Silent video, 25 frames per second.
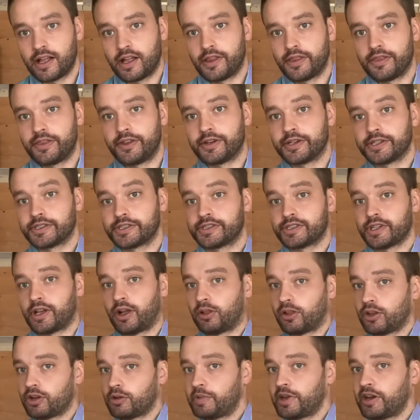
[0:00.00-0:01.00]
There's a
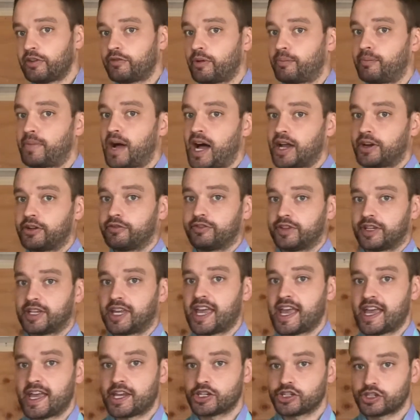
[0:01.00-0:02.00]
little bit of a
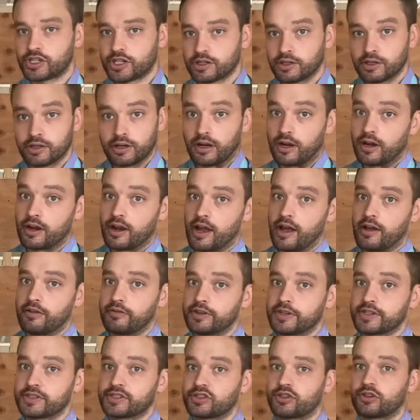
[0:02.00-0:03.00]
modification of
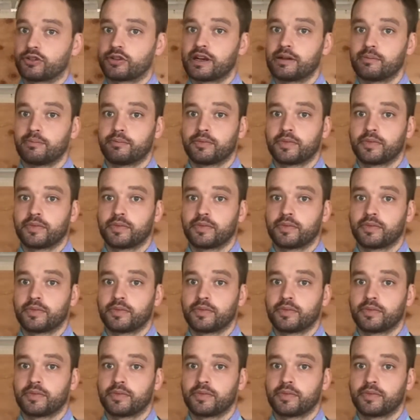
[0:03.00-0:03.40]
this grip,